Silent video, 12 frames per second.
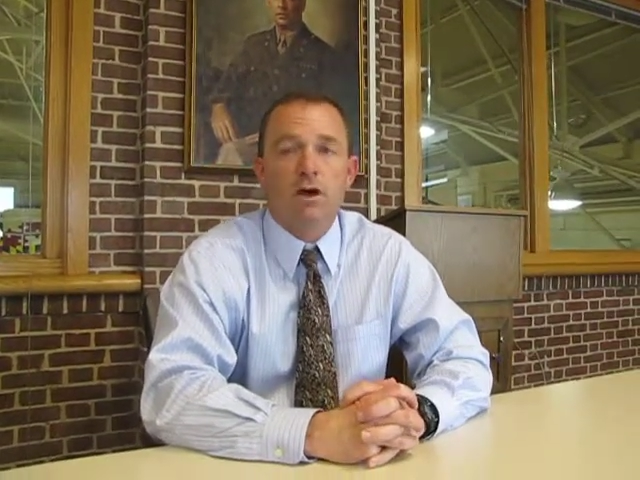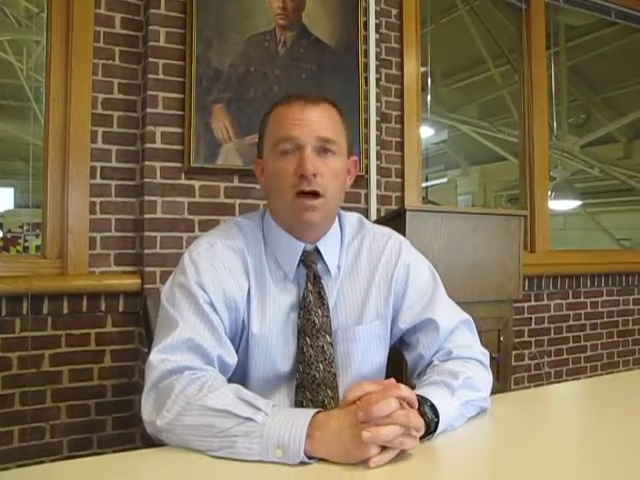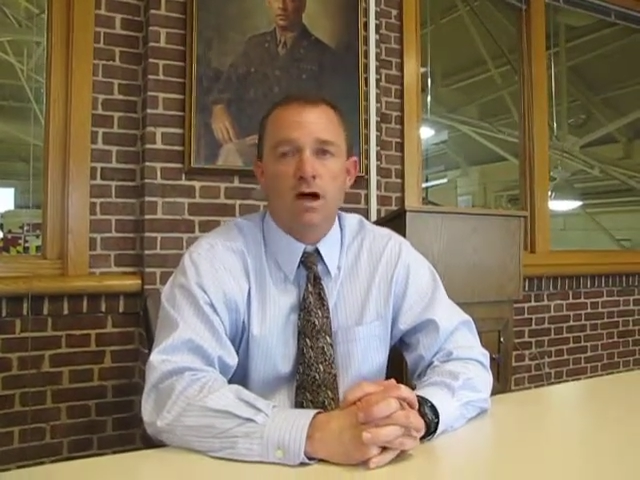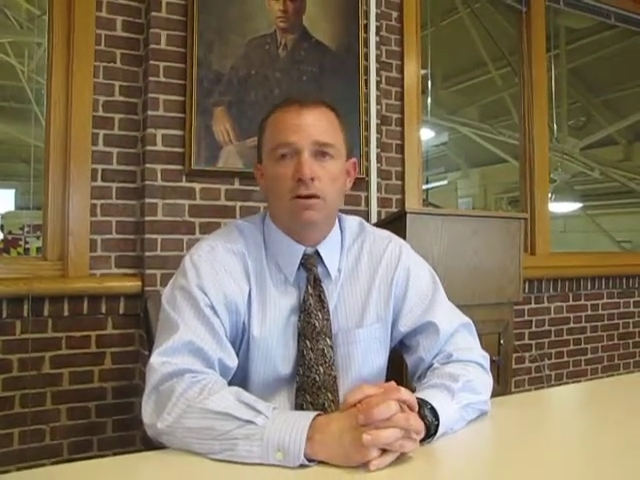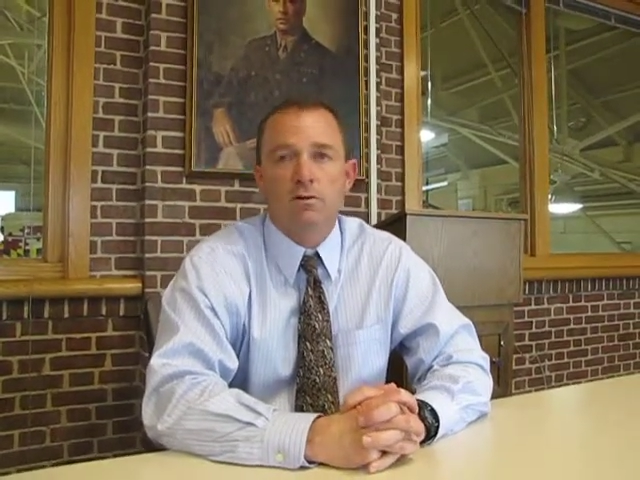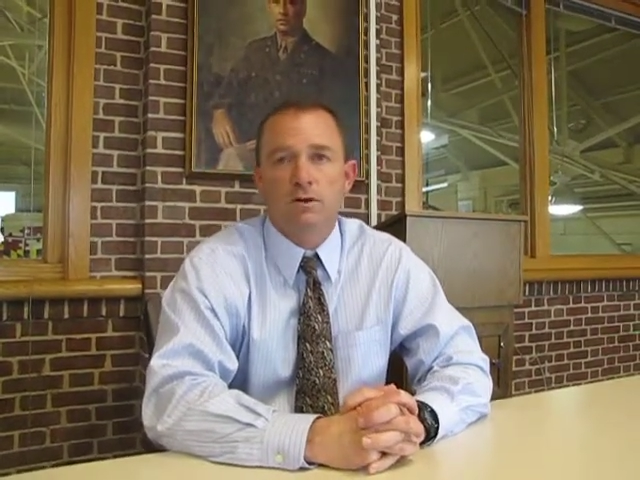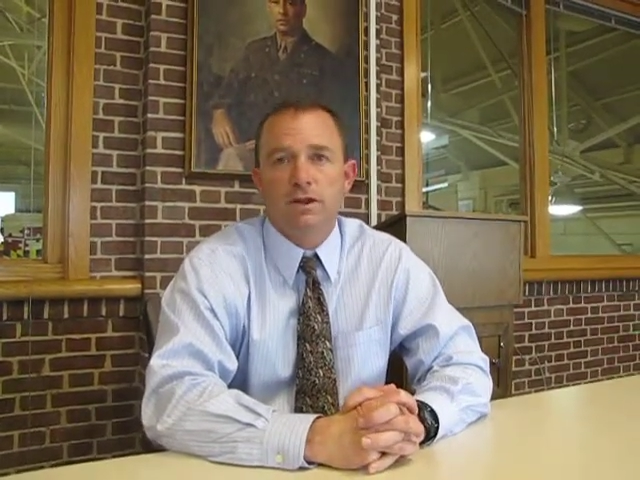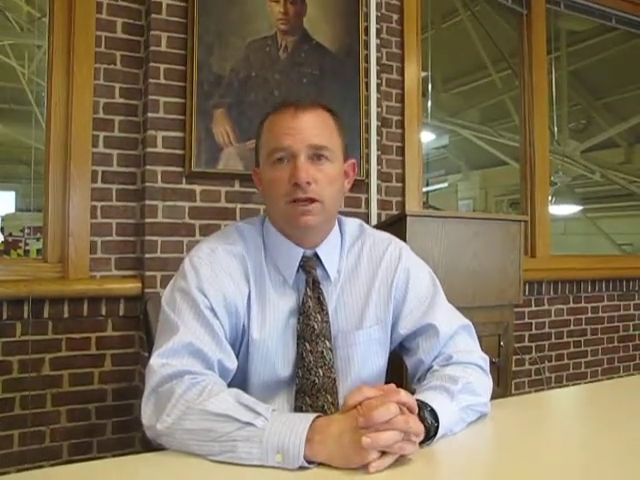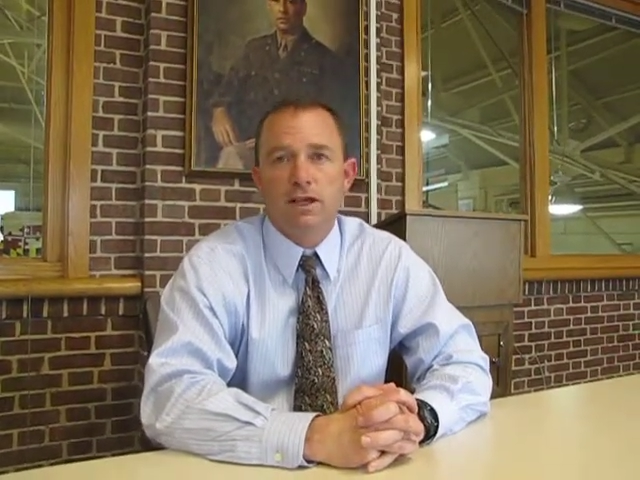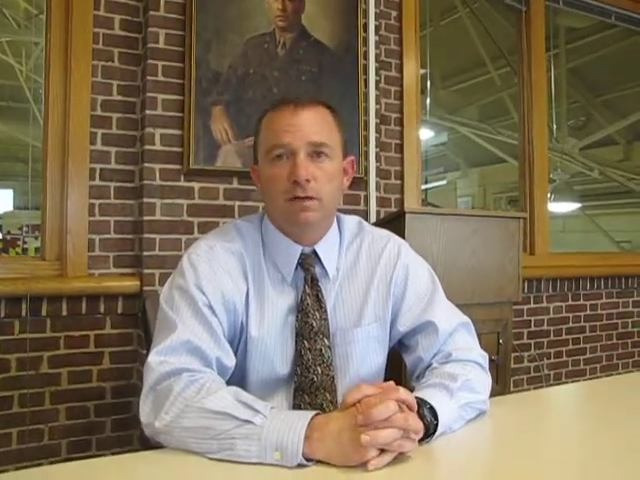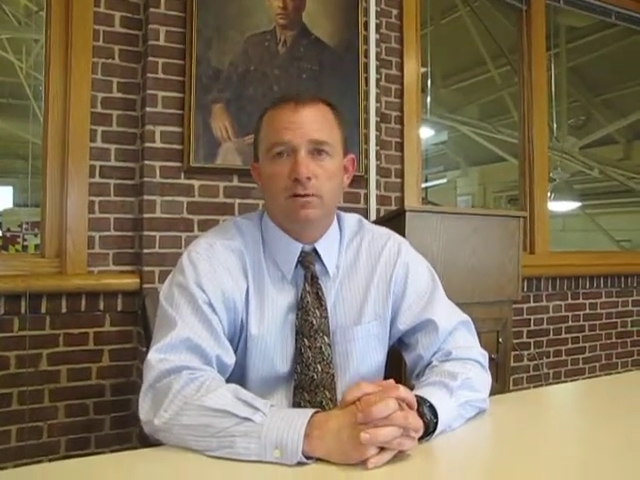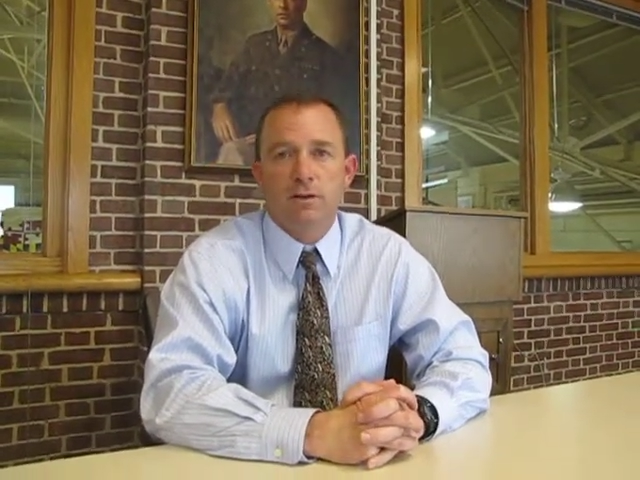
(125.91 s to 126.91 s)
behind to win
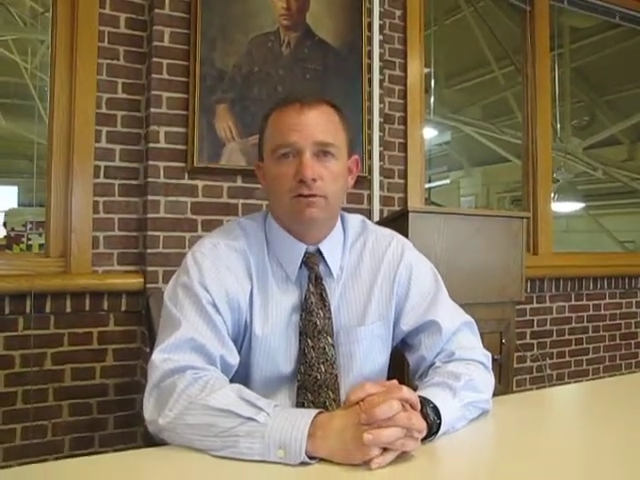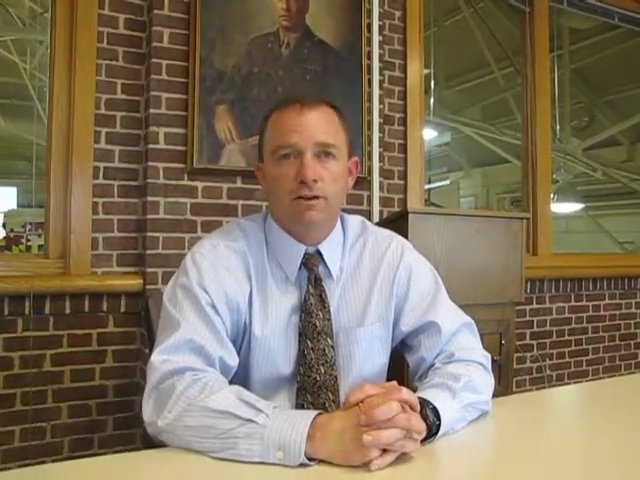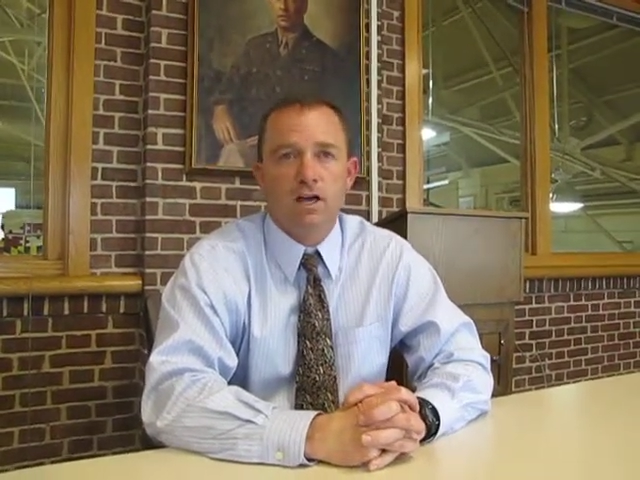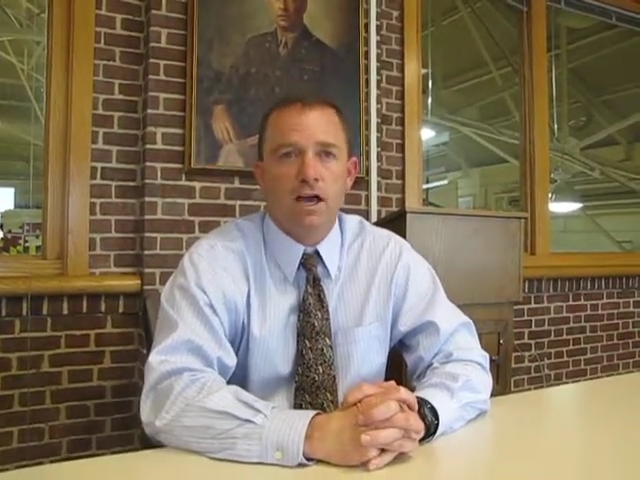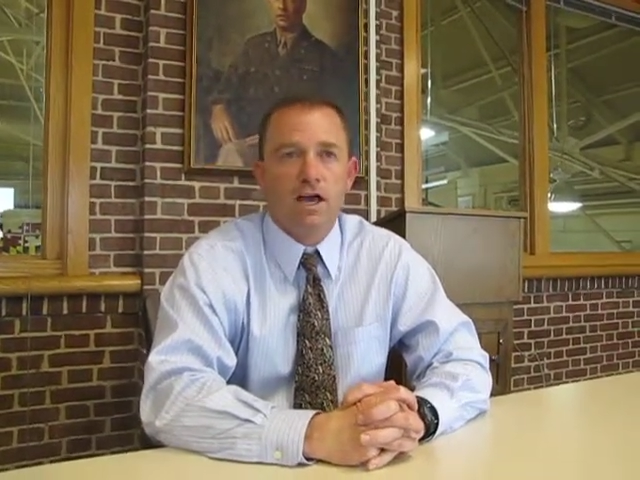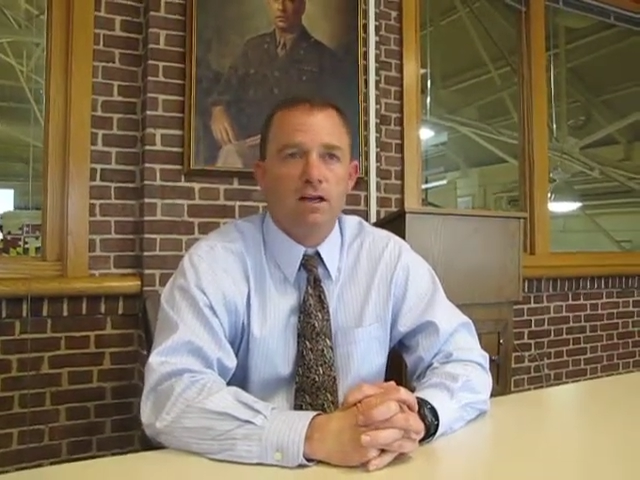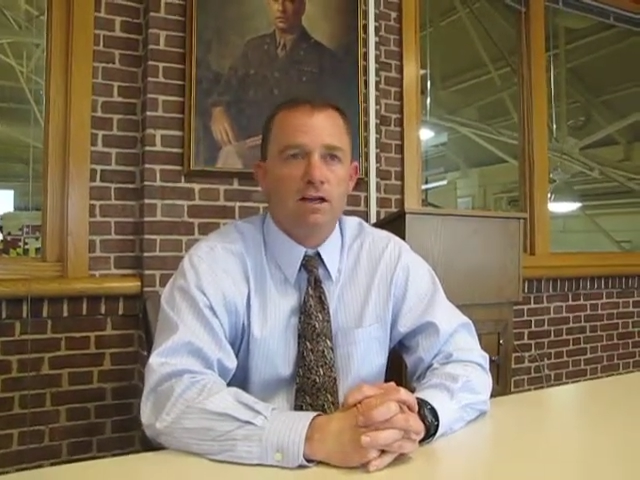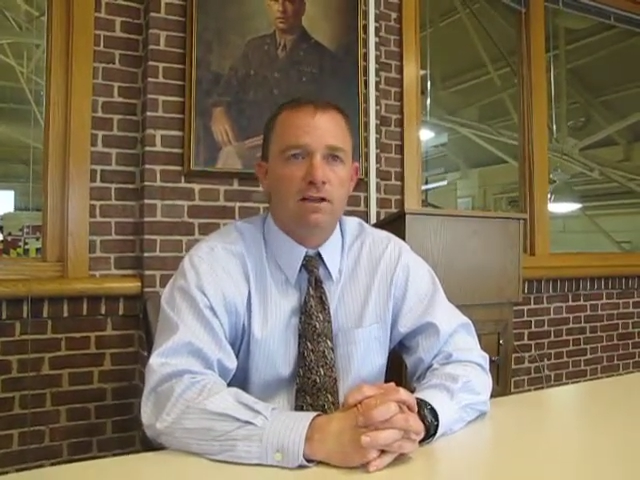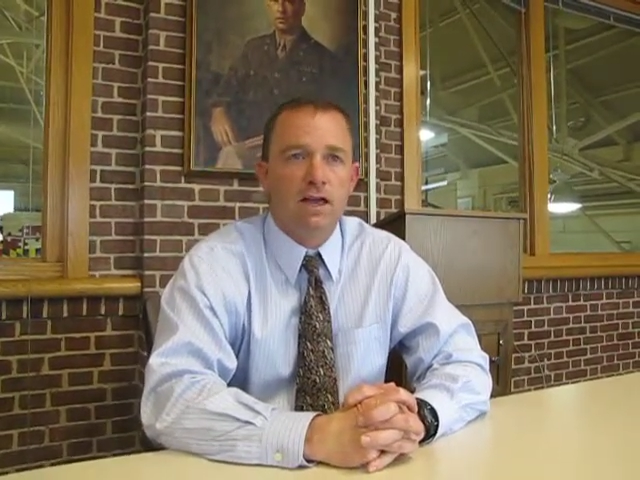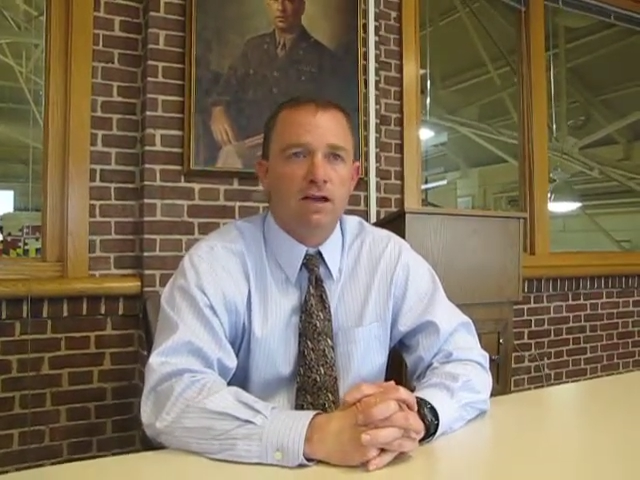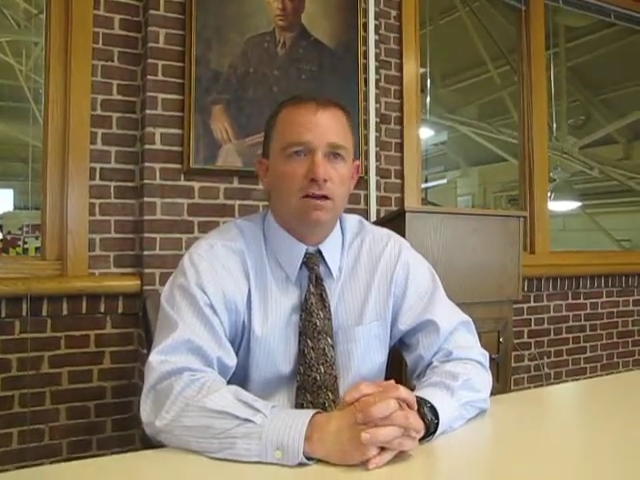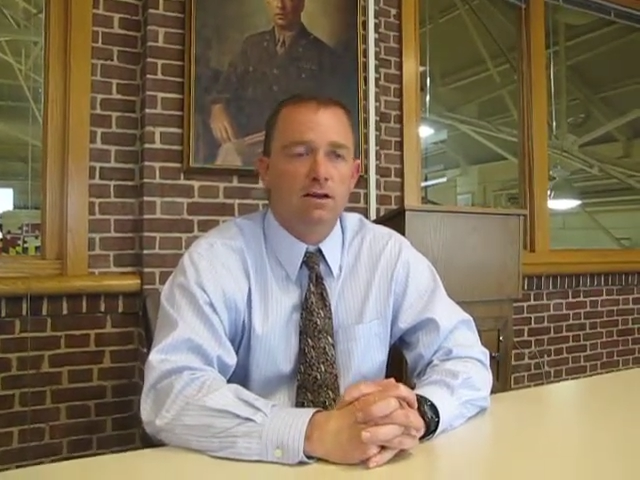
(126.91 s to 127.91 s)
that game 11-9, and
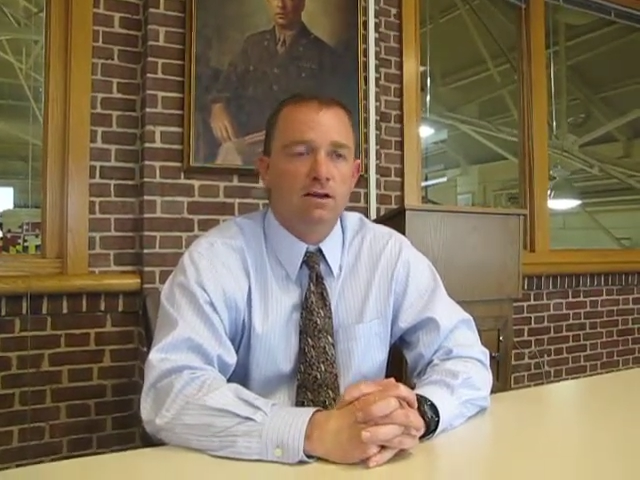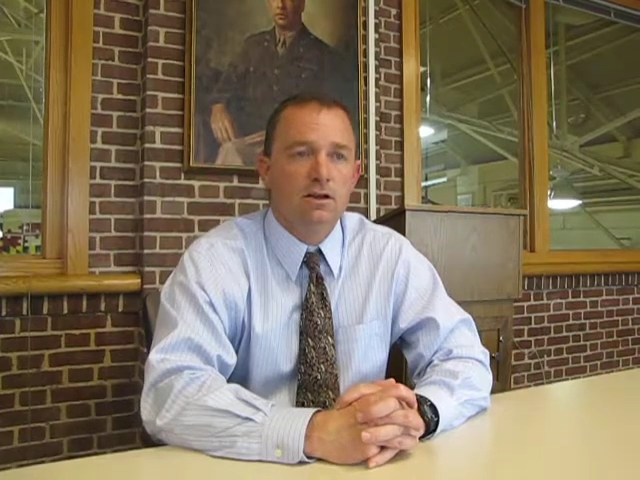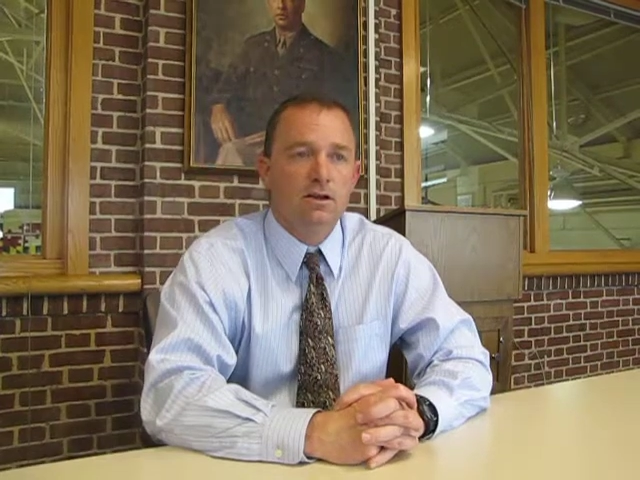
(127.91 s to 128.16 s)
then,